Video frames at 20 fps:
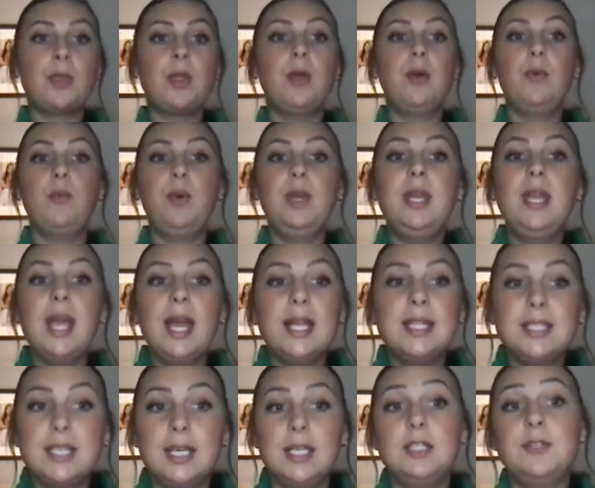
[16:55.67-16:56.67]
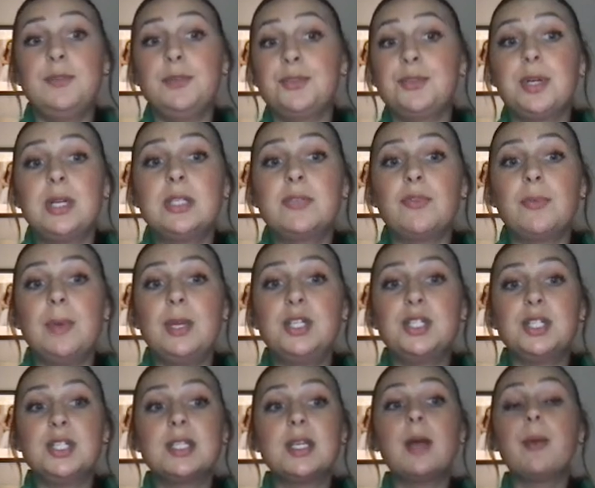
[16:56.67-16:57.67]
We at Tasteful
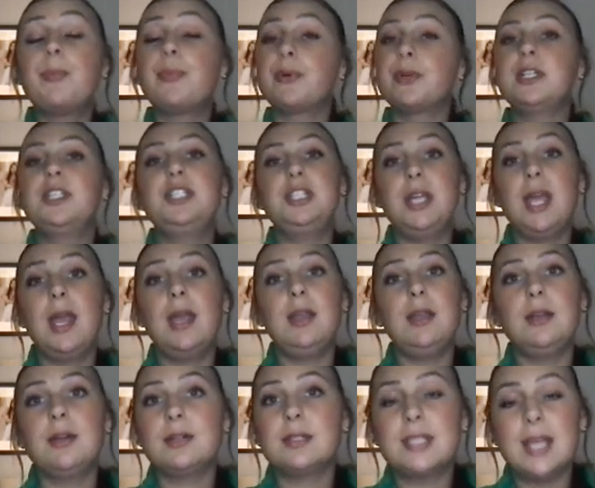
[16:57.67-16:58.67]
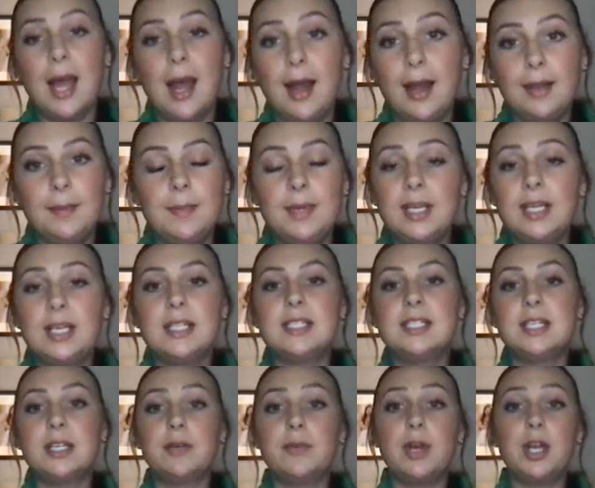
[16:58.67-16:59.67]
Transformations appreciate your time and
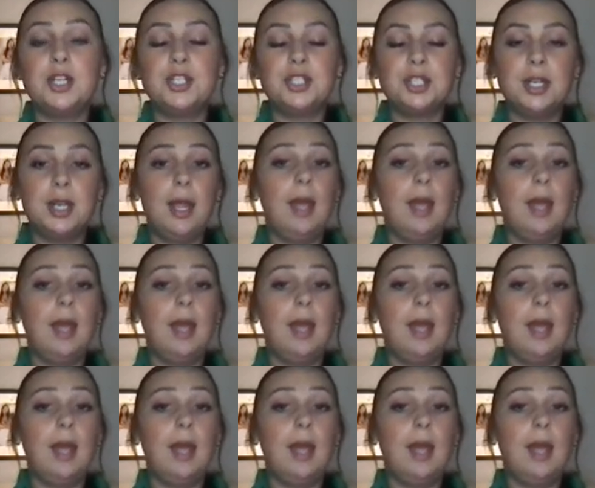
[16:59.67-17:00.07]
consideration,